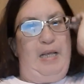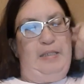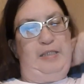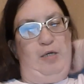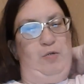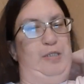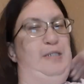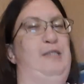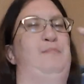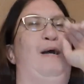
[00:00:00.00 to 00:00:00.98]
So,
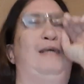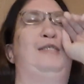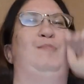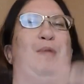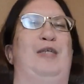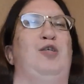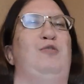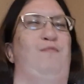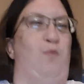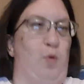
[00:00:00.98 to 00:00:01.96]
this is my
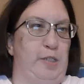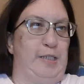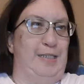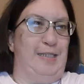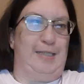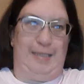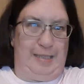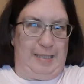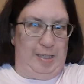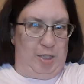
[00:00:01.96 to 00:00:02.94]
Special Forces
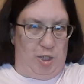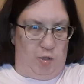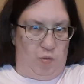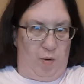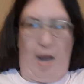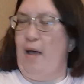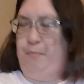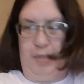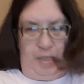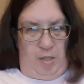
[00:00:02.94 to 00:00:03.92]
Season 2,
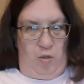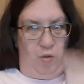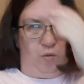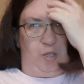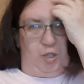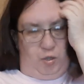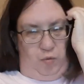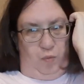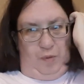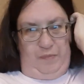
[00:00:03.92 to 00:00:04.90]
Episode
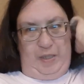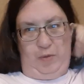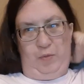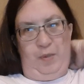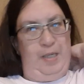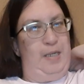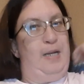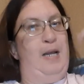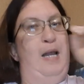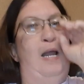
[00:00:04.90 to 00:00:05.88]
2 review.
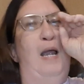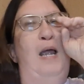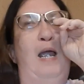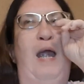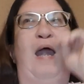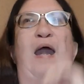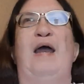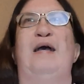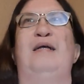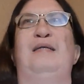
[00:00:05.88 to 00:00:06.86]

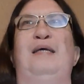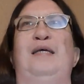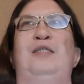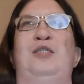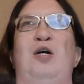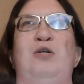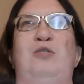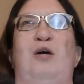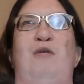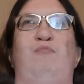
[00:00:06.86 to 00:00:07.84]
And it
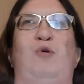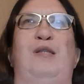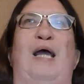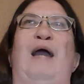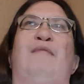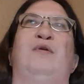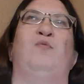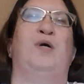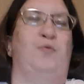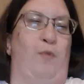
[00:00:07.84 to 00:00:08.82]
starts off with
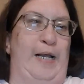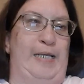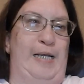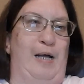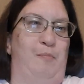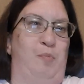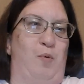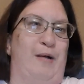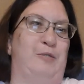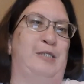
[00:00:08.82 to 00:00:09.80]
everyone waking up
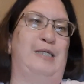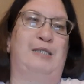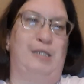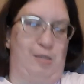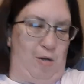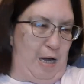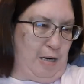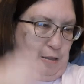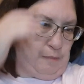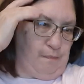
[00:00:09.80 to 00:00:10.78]
around 6
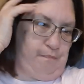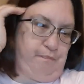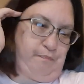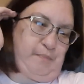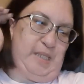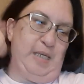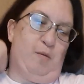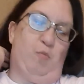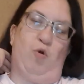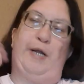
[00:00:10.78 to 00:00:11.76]
o'clock in
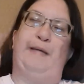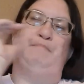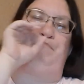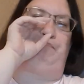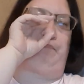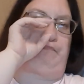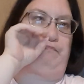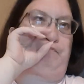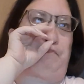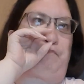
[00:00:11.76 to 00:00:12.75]
the morning
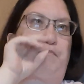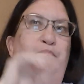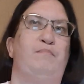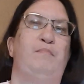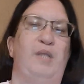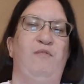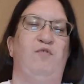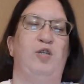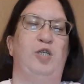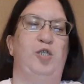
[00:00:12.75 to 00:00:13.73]

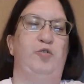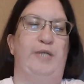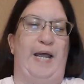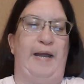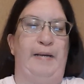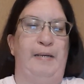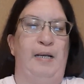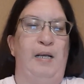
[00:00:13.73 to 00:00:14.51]
for the new day.